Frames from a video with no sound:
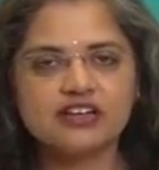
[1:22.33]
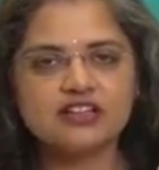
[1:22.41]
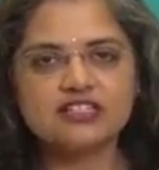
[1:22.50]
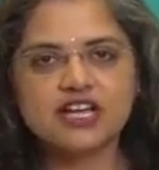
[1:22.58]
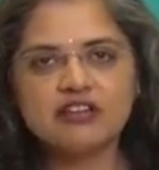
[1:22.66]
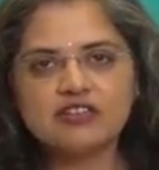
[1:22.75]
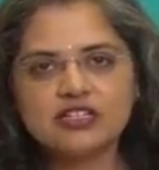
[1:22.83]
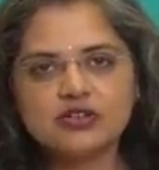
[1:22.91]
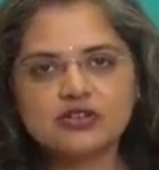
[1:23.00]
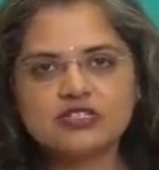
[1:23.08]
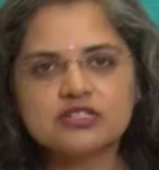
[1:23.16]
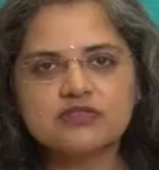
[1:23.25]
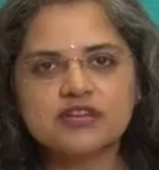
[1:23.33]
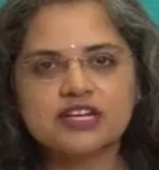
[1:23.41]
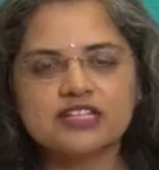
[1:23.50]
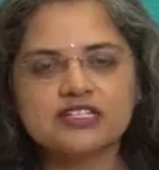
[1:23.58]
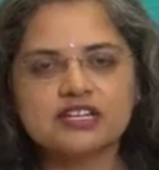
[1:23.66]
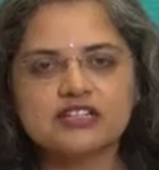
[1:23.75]
A child with
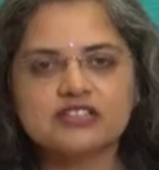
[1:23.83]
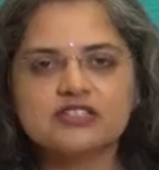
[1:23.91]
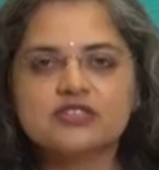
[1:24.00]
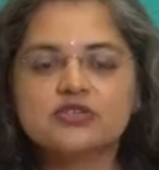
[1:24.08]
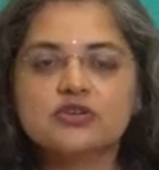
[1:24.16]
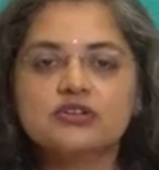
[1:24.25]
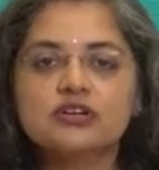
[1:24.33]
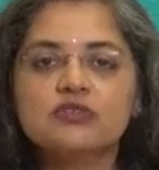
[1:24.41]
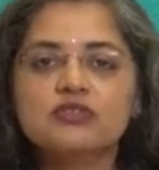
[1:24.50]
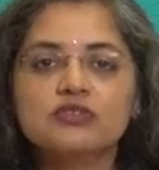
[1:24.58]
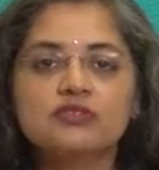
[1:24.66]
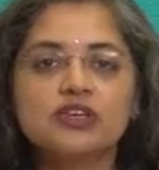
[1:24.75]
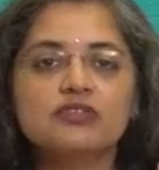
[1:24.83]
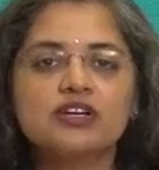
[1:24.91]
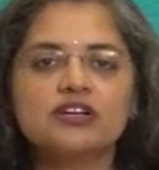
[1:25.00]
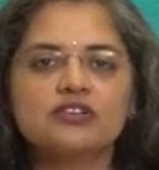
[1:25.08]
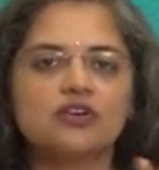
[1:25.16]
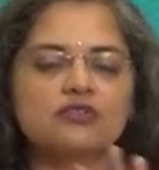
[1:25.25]
tonsillopharyngitis is going to come with fever
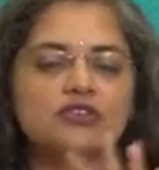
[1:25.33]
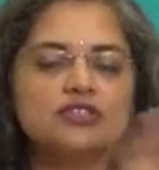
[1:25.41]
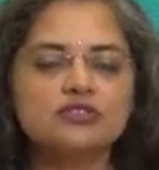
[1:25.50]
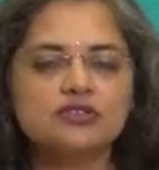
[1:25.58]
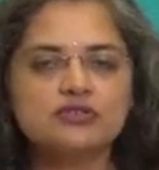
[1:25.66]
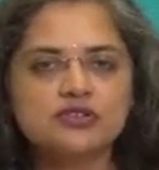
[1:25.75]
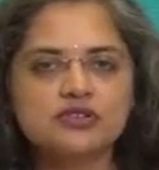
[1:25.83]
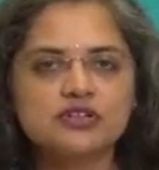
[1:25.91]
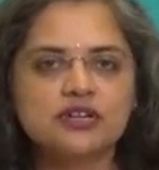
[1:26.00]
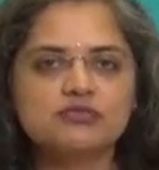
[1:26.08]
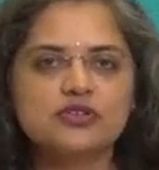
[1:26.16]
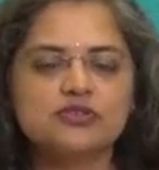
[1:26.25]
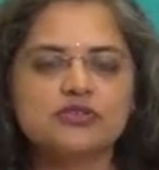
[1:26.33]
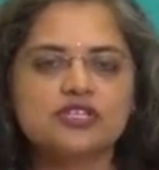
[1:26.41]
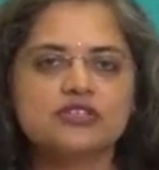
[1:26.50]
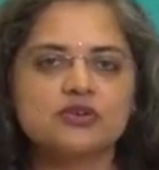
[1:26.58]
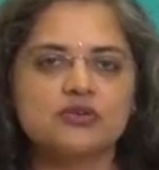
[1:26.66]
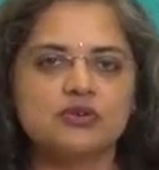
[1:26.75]
and cough. He's not going to come to you
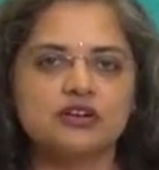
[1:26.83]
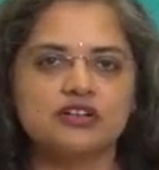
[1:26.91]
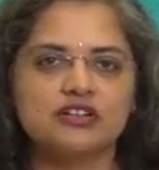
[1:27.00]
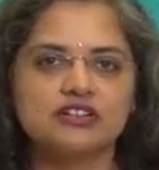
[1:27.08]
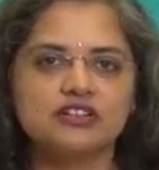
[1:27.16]
as cold.